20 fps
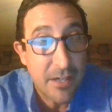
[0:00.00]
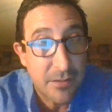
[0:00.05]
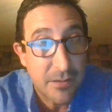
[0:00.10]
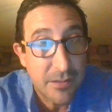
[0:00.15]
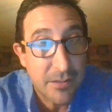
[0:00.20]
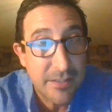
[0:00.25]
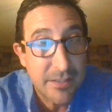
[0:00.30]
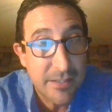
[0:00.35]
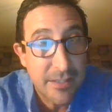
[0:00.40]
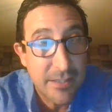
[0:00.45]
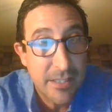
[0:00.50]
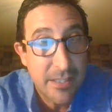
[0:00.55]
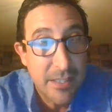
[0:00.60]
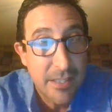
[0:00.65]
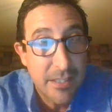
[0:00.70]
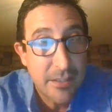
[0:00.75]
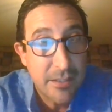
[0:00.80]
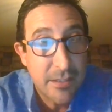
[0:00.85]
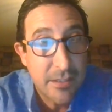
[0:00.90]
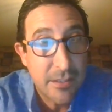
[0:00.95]
virus
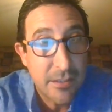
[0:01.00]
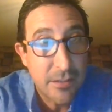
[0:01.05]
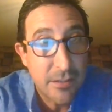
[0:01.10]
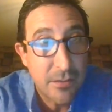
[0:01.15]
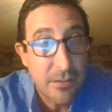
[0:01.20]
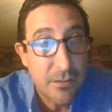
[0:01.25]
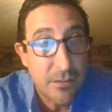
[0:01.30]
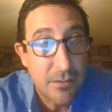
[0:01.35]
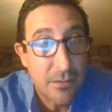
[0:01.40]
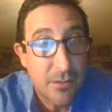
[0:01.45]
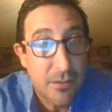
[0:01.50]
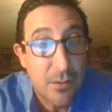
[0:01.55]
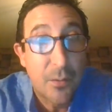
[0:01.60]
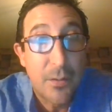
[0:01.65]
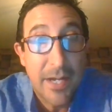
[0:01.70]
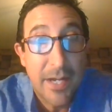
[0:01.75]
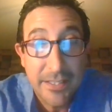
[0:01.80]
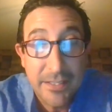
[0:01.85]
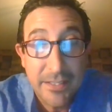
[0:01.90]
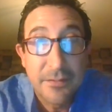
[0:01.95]
to
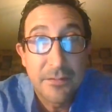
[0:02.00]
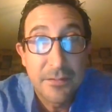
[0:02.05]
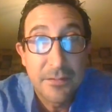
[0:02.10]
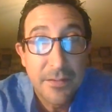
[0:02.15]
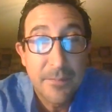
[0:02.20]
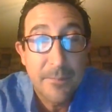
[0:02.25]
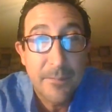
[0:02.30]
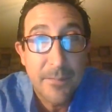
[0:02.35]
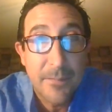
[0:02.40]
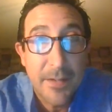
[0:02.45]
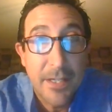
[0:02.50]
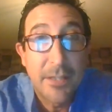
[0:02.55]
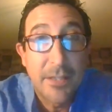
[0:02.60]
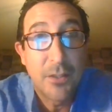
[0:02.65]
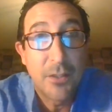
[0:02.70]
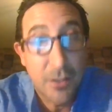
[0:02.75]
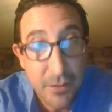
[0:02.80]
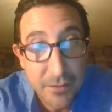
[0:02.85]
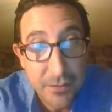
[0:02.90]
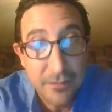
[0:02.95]
go active
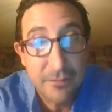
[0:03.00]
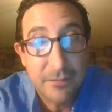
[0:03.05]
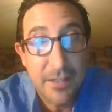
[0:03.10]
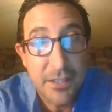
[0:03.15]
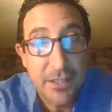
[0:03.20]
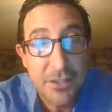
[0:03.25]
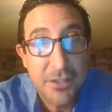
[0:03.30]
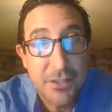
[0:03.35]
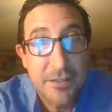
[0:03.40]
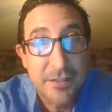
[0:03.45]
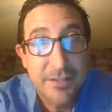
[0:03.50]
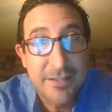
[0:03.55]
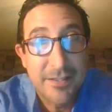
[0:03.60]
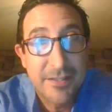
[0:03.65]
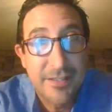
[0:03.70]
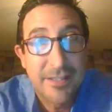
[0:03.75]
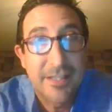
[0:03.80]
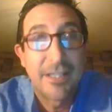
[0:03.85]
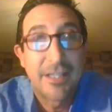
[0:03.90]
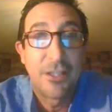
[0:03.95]
and cause
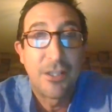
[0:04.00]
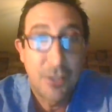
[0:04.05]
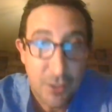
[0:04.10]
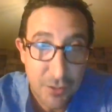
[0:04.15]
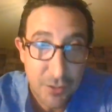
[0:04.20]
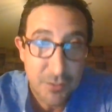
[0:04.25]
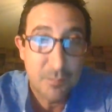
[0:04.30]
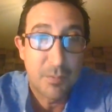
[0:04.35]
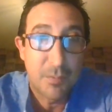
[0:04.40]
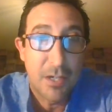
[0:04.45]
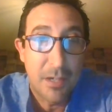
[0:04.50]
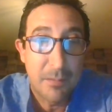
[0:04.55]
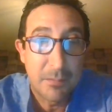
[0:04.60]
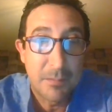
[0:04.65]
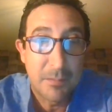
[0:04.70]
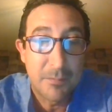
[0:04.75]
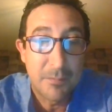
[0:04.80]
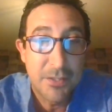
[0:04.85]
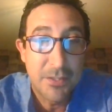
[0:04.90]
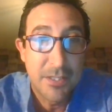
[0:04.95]
infections and cause
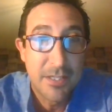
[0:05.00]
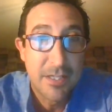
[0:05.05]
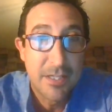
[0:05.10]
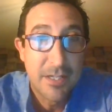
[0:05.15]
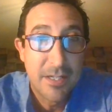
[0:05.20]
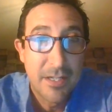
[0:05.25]
problems.